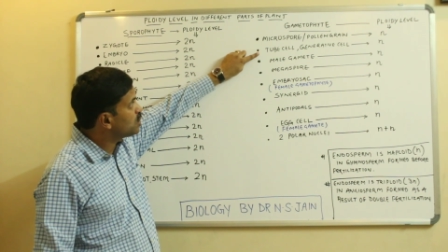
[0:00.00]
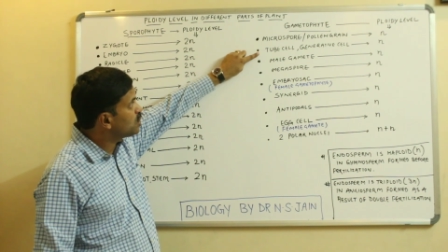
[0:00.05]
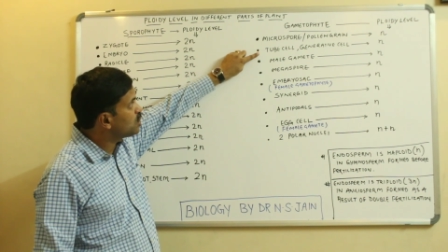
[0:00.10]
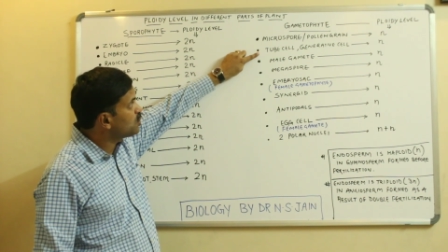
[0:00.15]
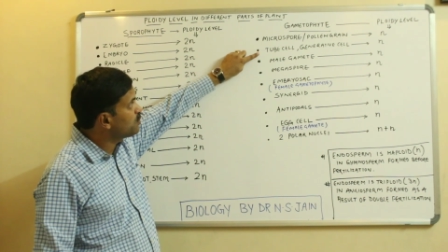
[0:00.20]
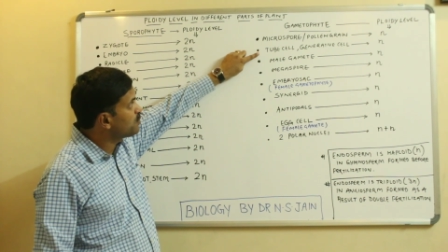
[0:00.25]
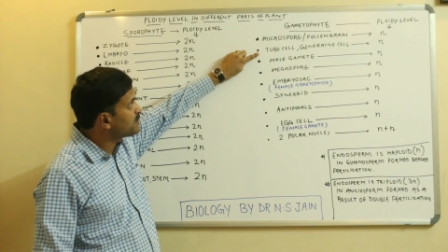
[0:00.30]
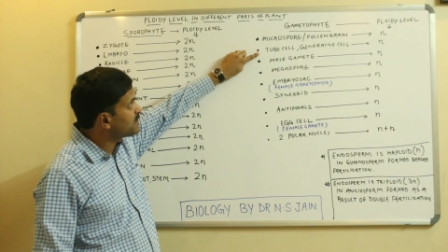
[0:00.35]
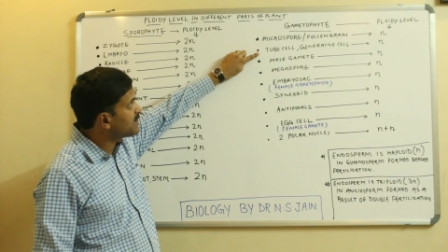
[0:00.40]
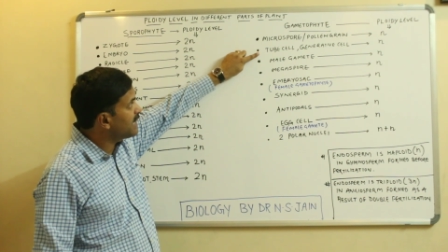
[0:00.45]

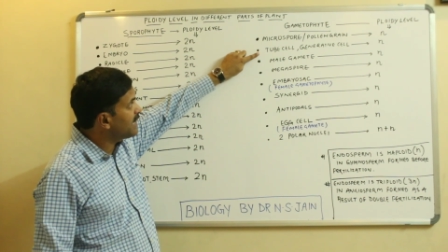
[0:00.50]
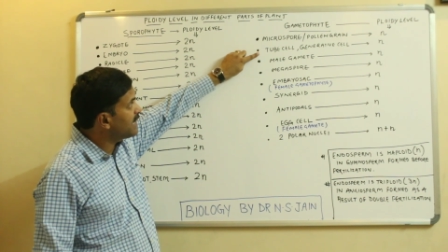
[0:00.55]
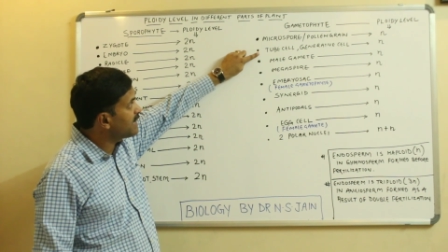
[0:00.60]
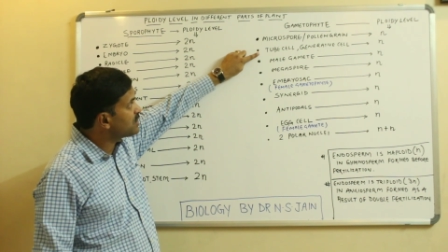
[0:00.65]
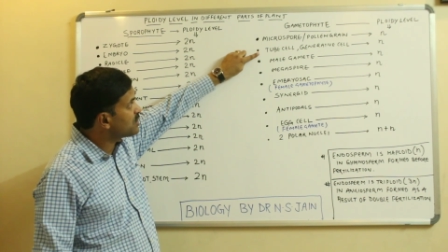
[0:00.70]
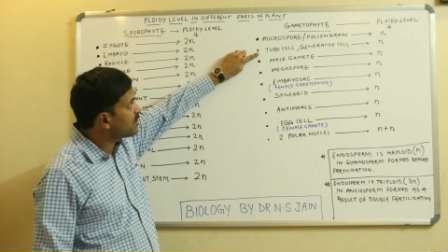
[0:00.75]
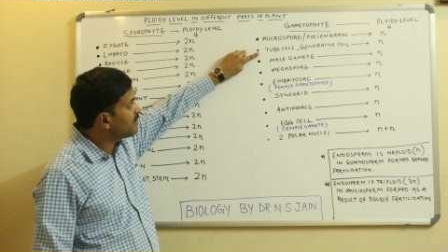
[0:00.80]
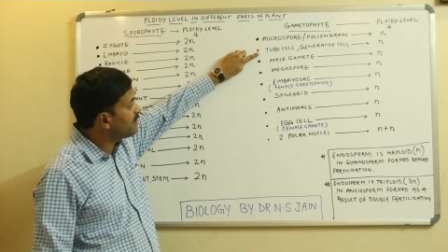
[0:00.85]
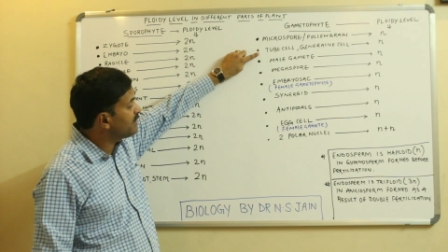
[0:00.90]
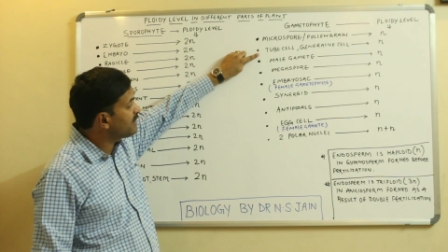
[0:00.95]
tube cell
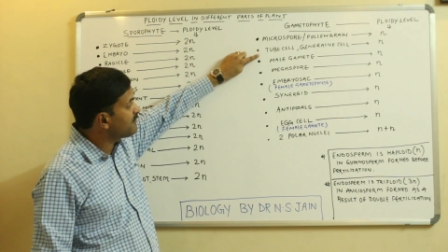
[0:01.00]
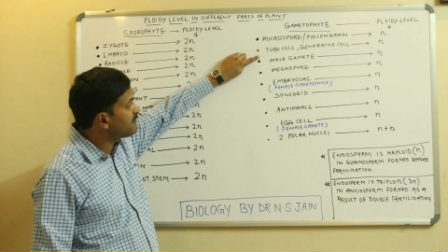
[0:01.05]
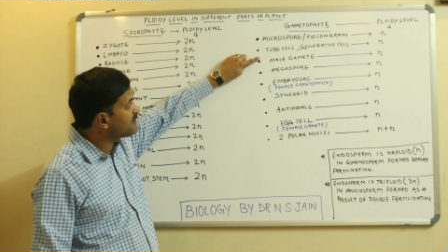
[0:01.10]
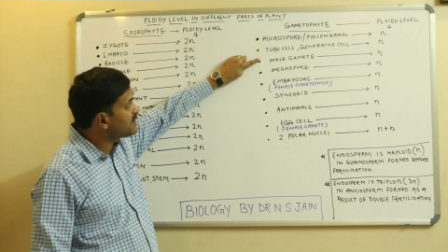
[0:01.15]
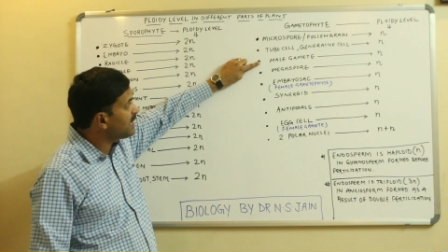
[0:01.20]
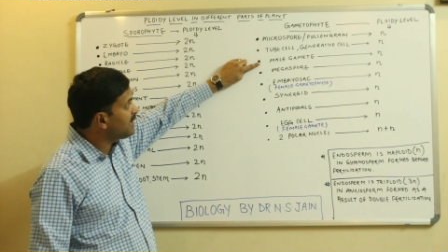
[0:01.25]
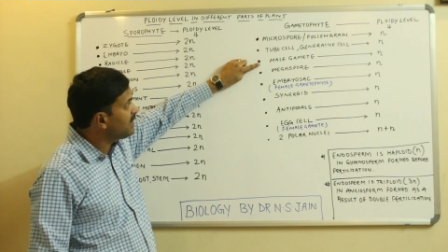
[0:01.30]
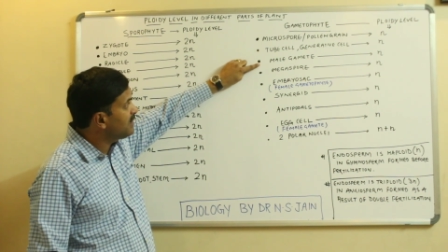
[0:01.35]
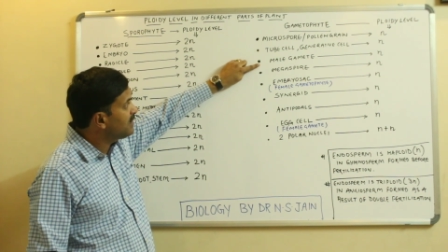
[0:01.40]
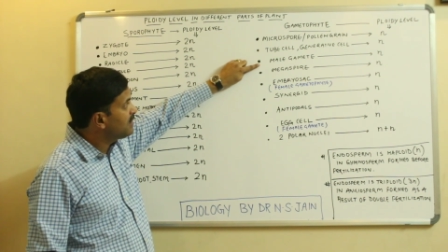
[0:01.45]
and generative
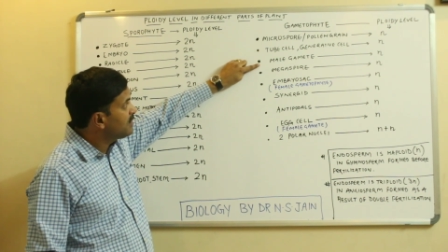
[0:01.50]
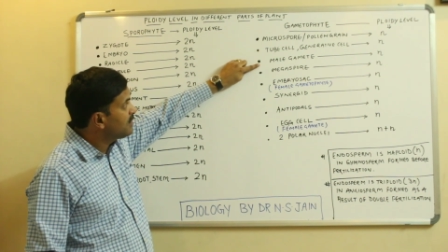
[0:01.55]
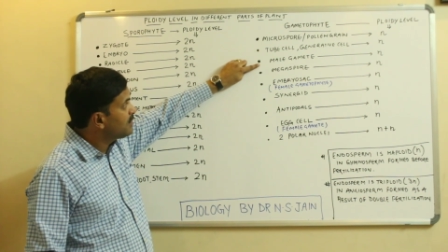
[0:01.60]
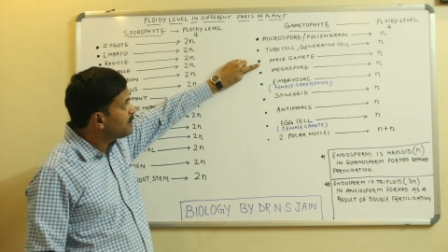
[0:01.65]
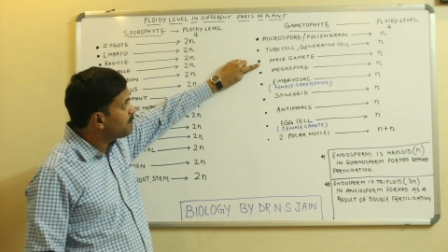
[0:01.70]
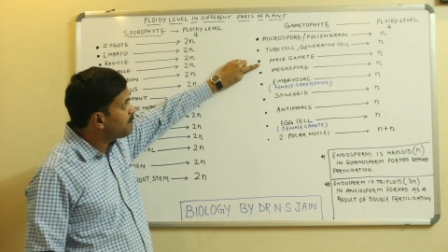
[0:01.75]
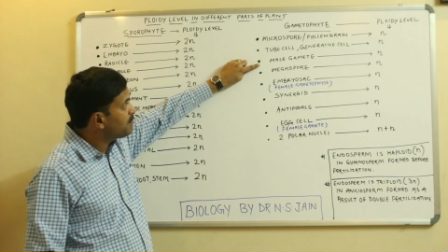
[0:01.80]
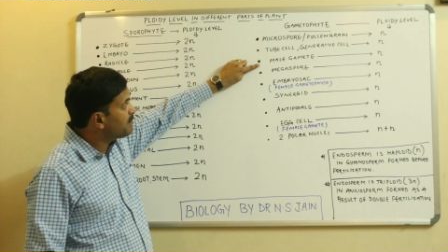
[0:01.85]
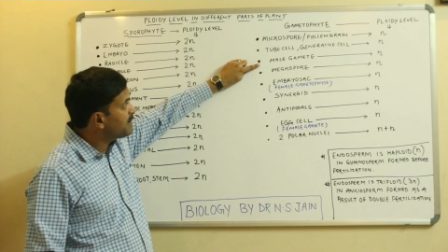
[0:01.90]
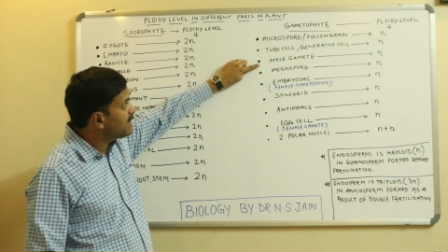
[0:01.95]
cell,
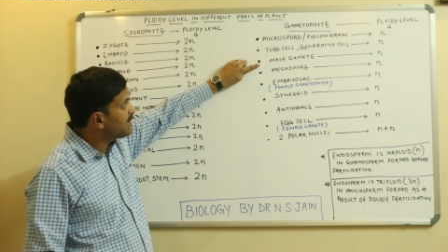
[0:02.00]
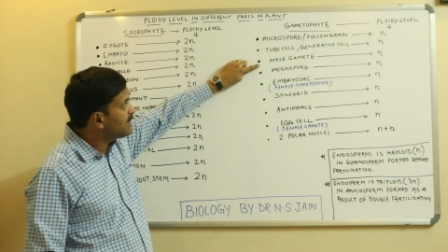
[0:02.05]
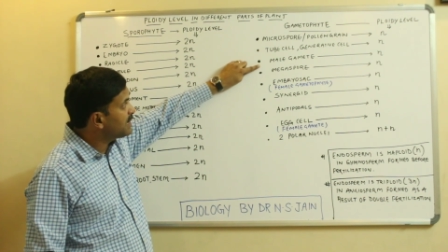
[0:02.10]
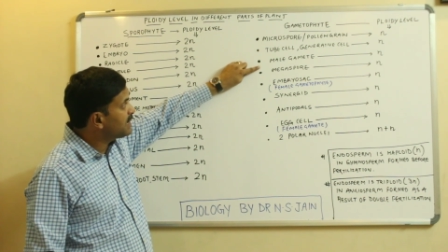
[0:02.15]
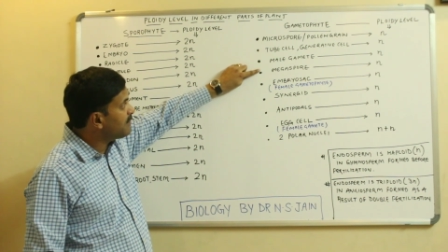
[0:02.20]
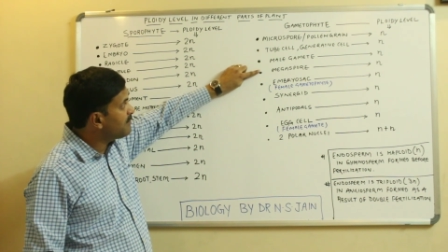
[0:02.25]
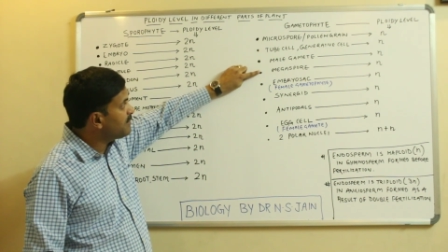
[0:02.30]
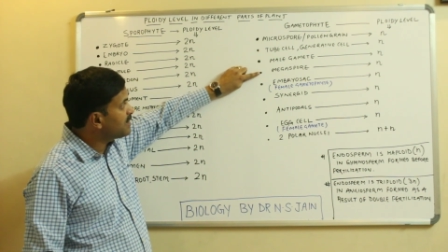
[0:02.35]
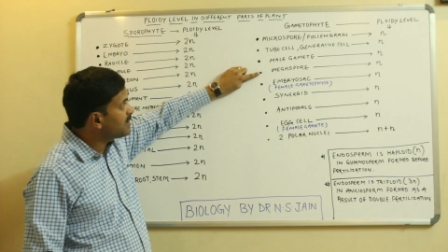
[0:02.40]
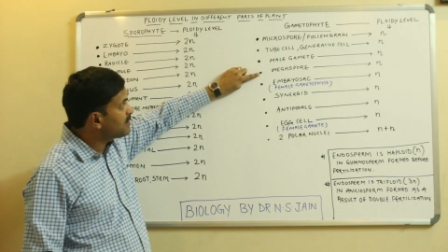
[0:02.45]
male
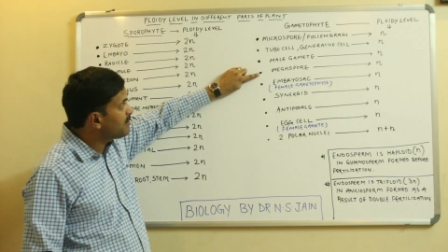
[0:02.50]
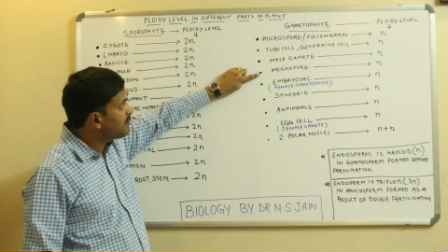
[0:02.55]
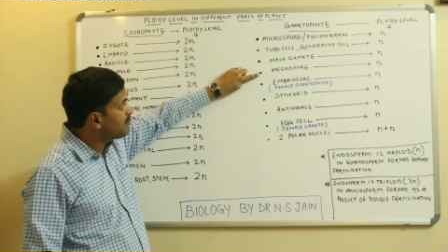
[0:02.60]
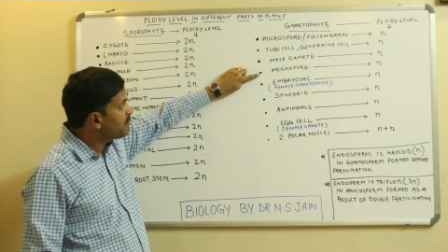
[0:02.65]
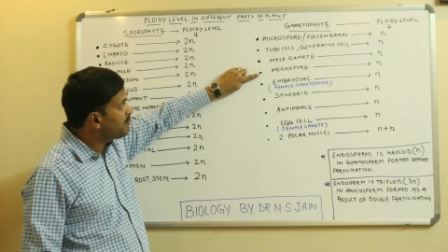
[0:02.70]
gamete,